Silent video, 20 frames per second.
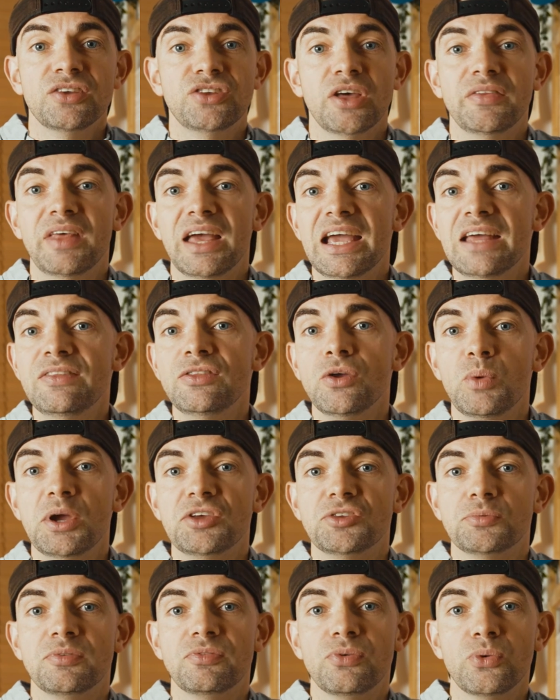so that in the
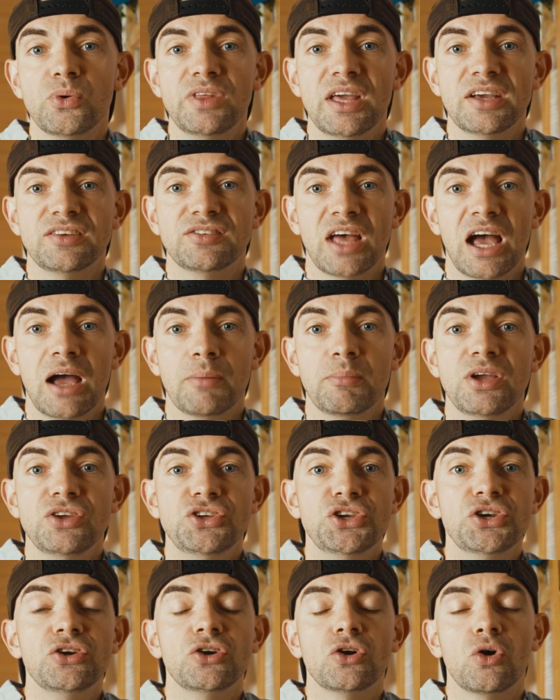weeks before the exam,
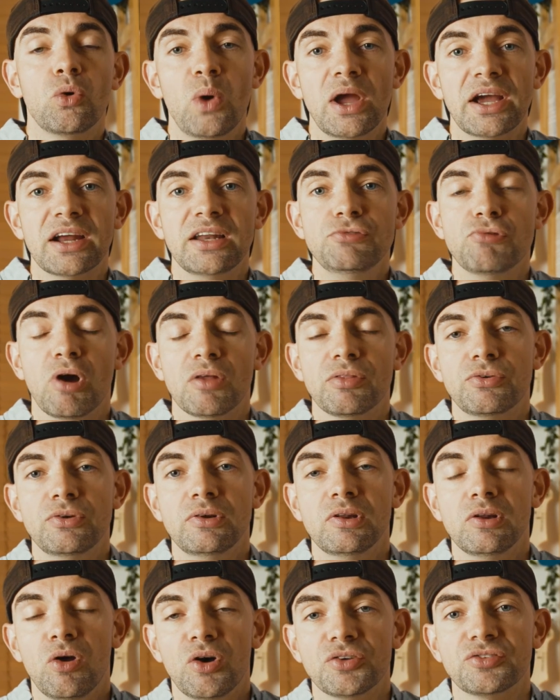you can quickly run
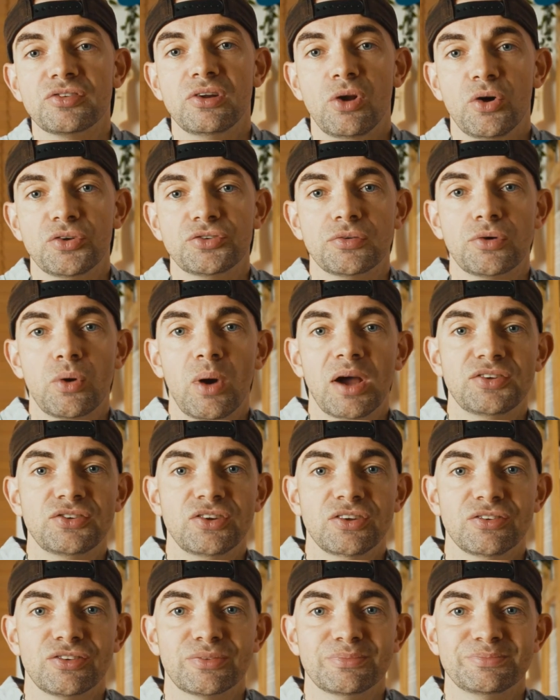through lots and lots of
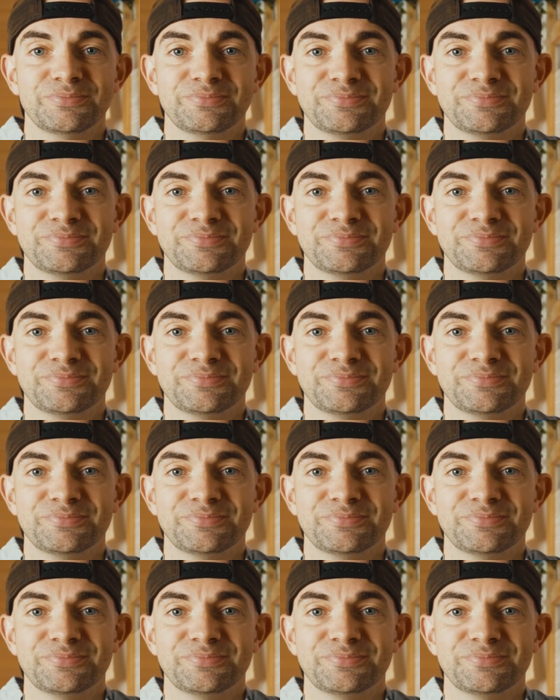questions.